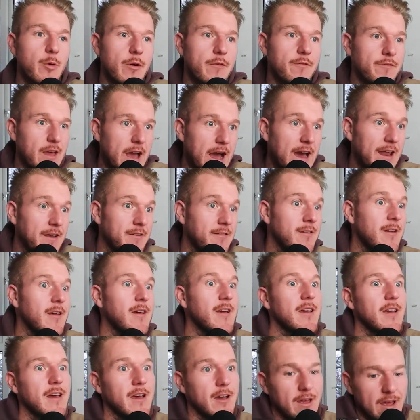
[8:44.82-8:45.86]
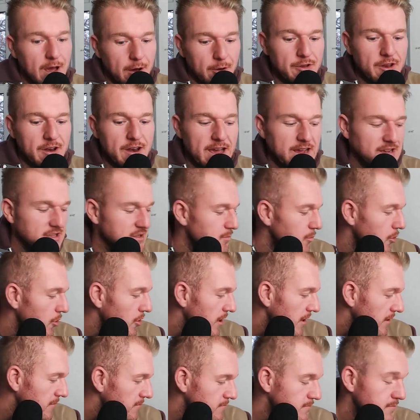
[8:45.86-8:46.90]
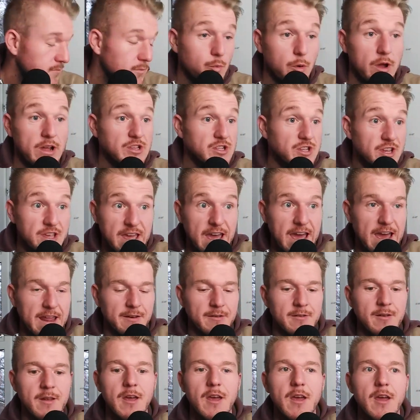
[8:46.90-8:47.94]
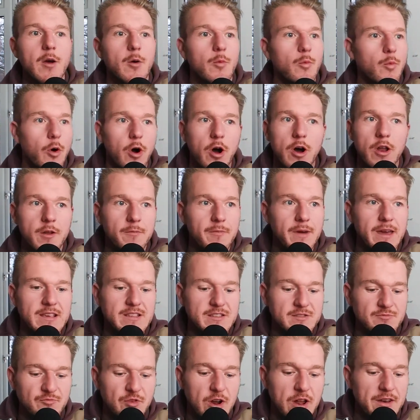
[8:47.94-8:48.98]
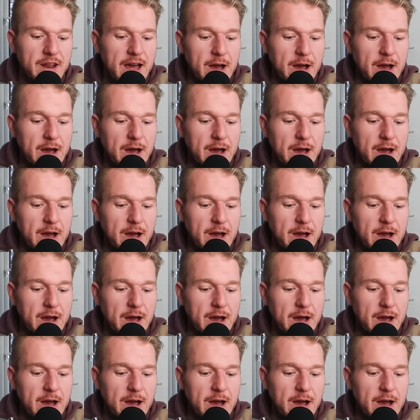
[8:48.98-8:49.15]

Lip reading: with Jan on the next morning. Which again, what an amazing run